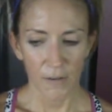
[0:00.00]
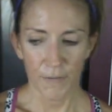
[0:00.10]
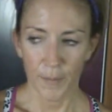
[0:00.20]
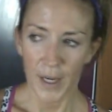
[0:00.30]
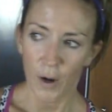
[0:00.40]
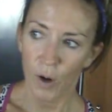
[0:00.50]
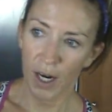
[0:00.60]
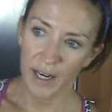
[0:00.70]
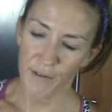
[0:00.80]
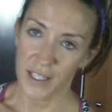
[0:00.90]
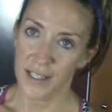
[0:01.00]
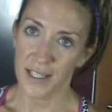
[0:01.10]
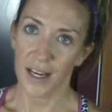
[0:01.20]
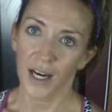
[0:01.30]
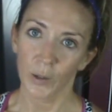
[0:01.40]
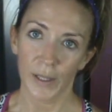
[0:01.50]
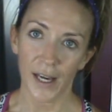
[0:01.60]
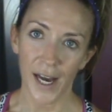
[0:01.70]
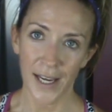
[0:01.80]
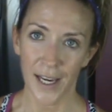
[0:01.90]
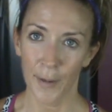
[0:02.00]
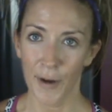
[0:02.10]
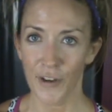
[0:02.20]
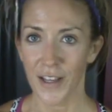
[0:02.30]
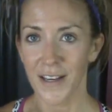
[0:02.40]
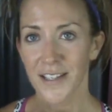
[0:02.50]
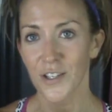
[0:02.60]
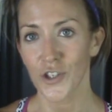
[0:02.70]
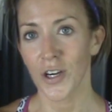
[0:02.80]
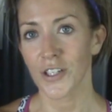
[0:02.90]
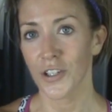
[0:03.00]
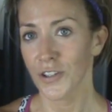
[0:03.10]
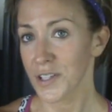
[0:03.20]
From now on, ever since he's gotten with Guy M, everything is instructional.